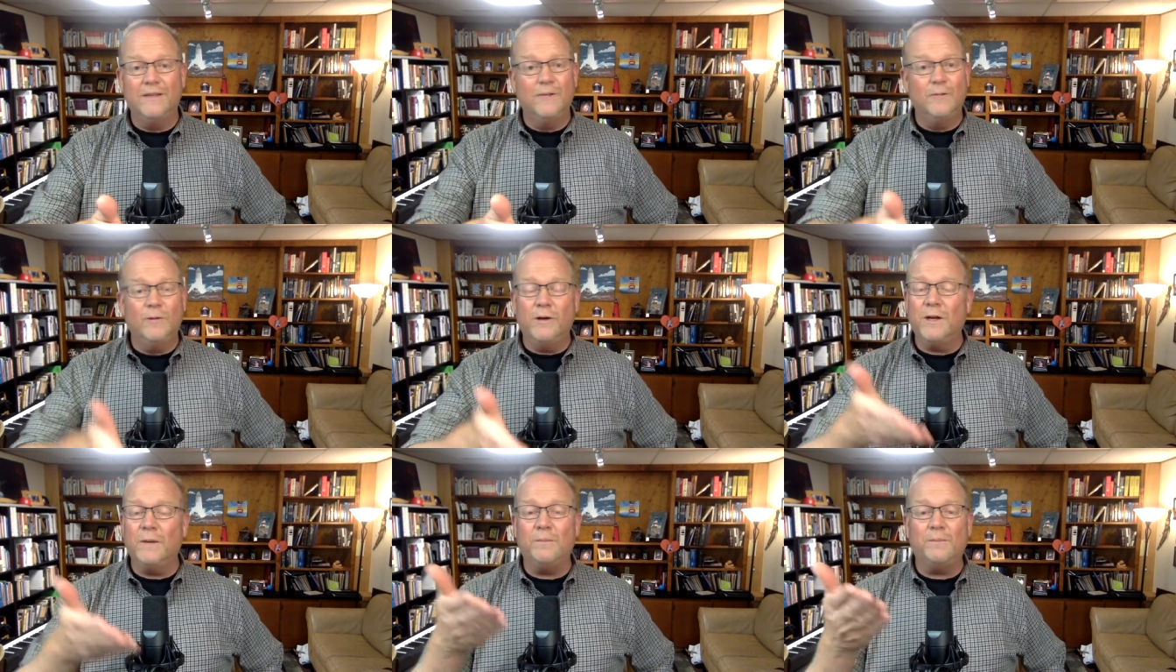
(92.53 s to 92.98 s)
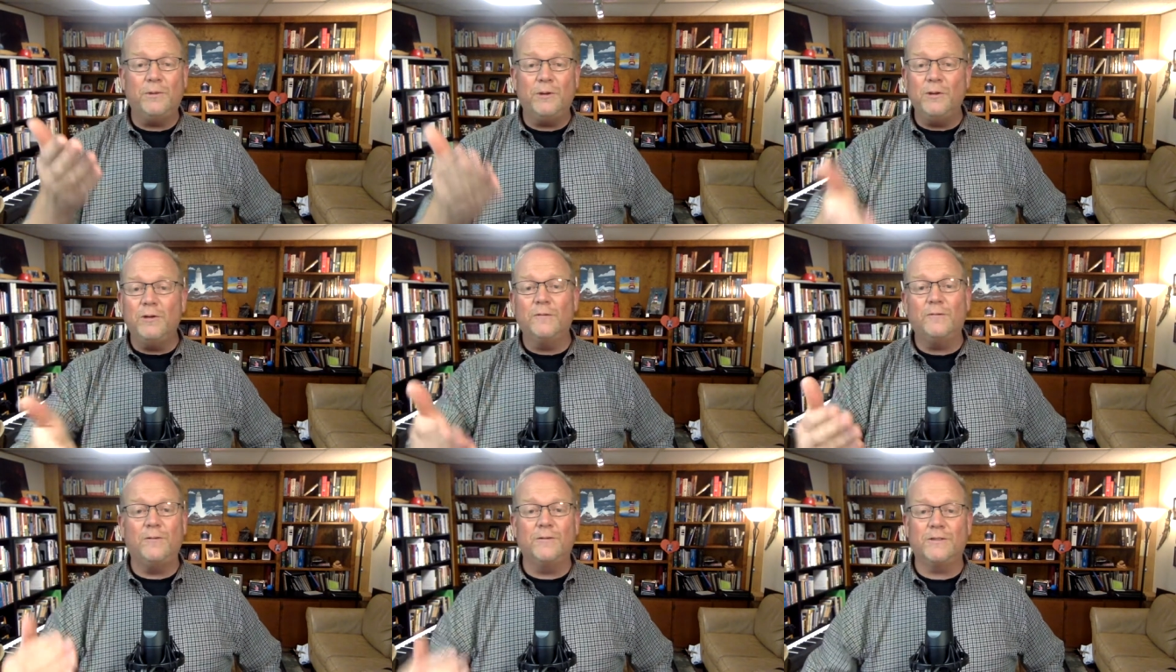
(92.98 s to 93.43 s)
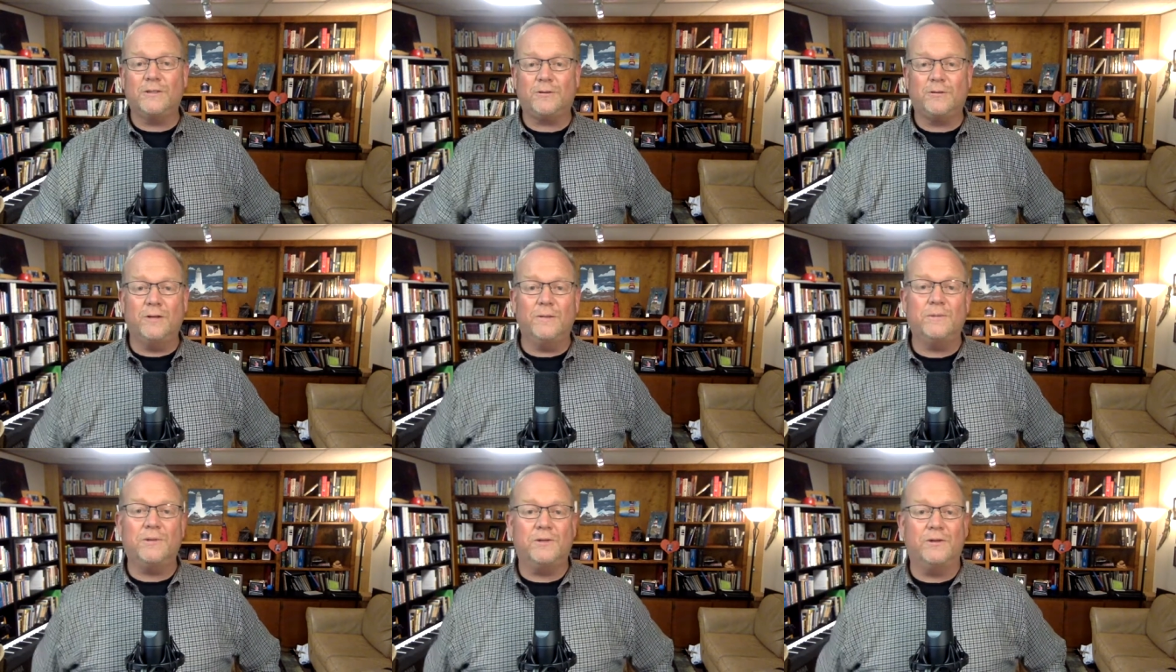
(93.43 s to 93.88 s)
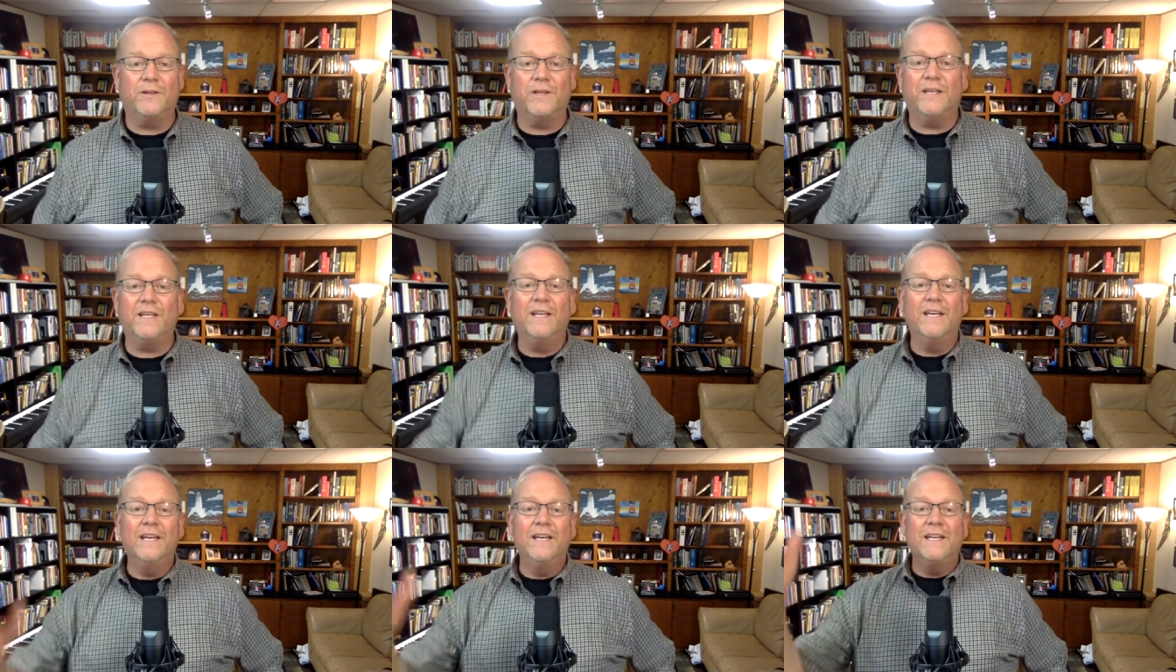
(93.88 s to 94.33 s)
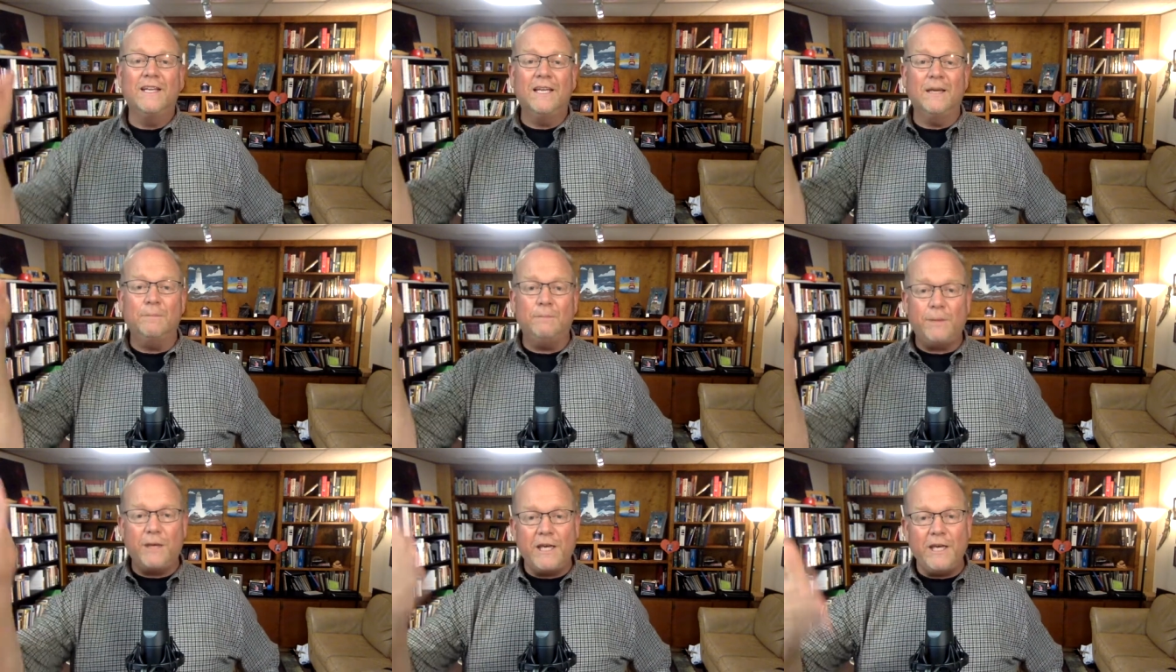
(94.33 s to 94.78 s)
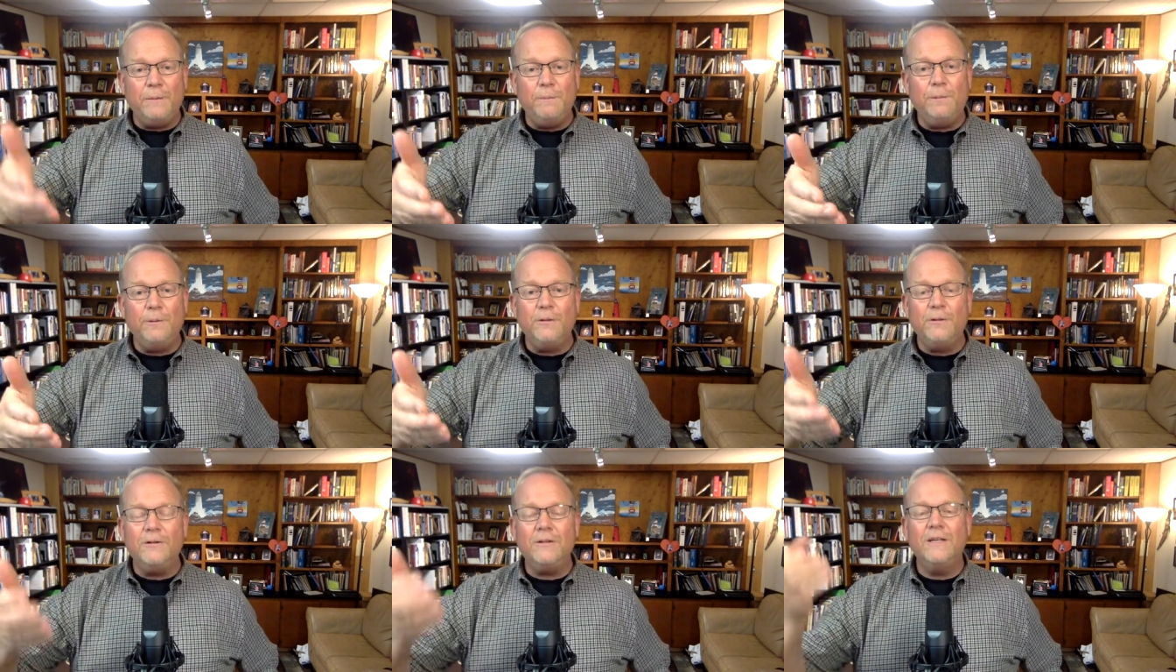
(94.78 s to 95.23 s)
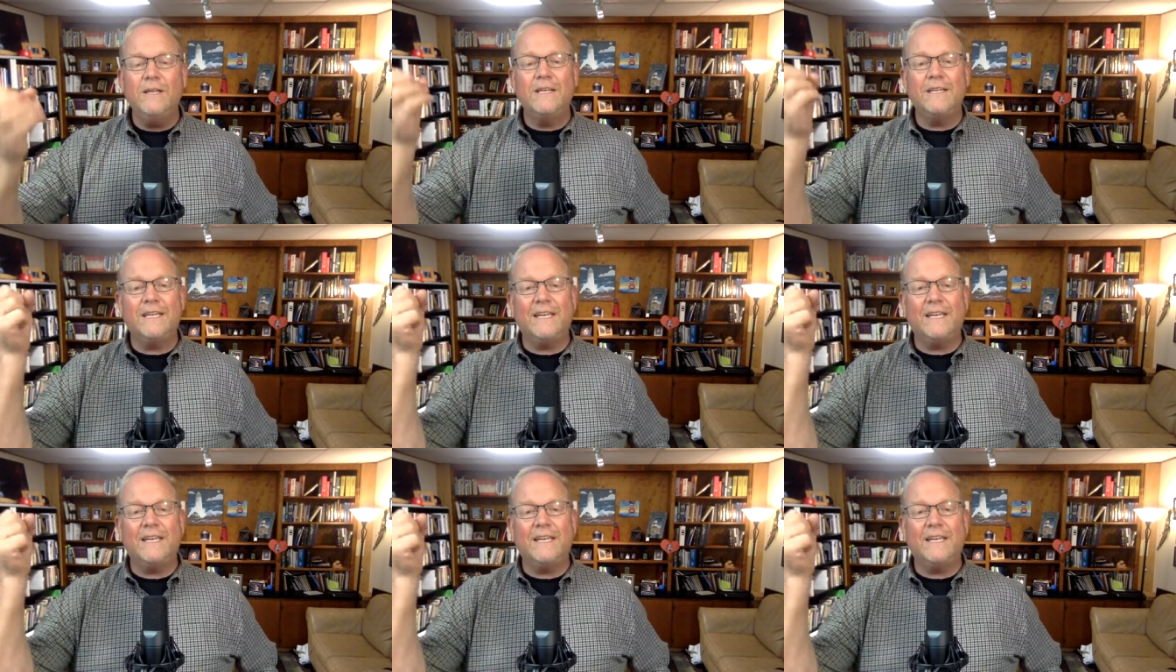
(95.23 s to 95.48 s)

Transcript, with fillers: What a beautiful scripture that that people